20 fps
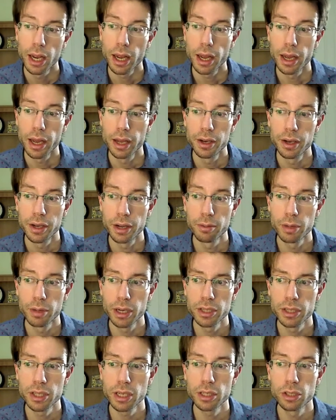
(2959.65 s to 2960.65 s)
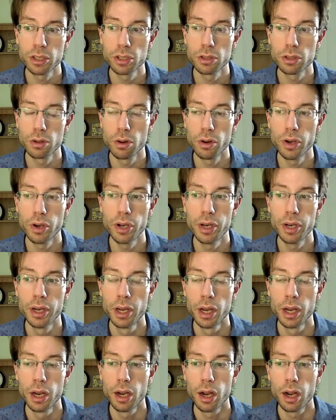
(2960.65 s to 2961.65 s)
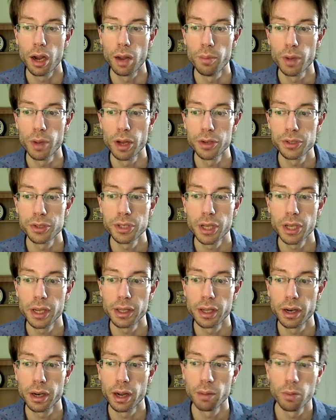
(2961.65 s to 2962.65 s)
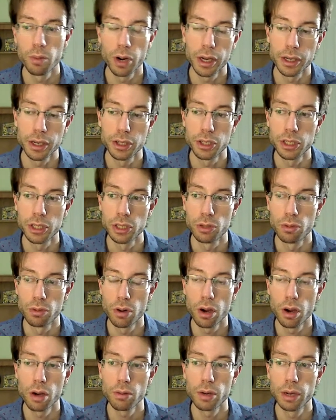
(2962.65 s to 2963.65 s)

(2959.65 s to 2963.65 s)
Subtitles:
And when I say distorted, I'm not saying that I'm right and she's wrong.